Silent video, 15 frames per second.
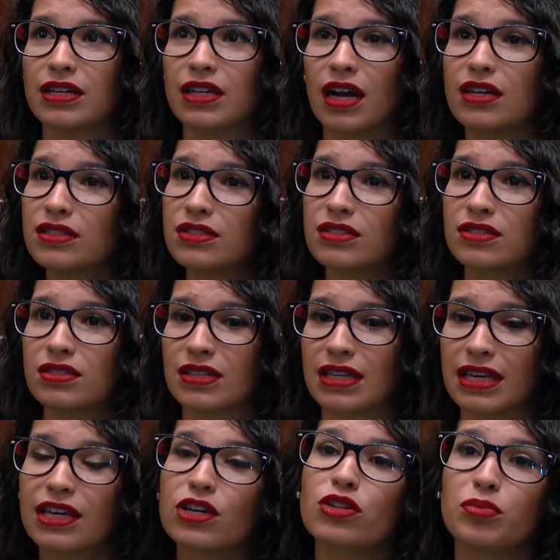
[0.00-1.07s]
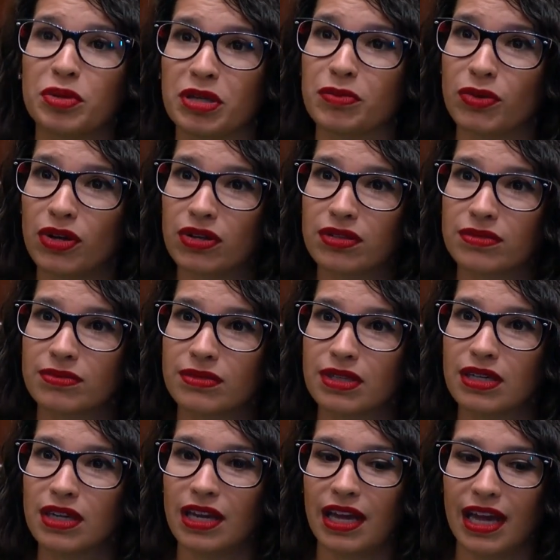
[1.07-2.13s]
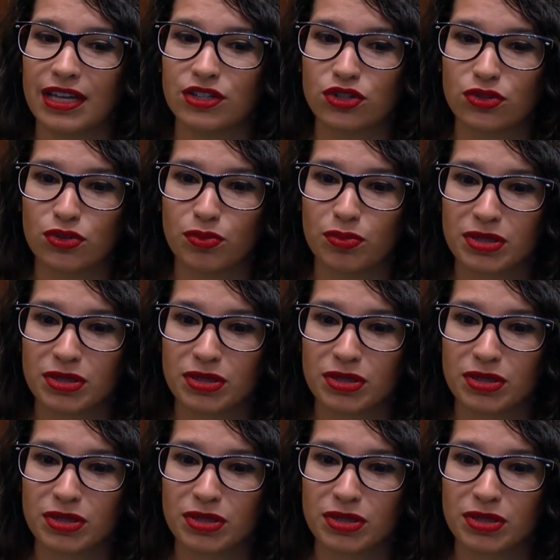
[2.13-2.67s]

Guns kill people, and to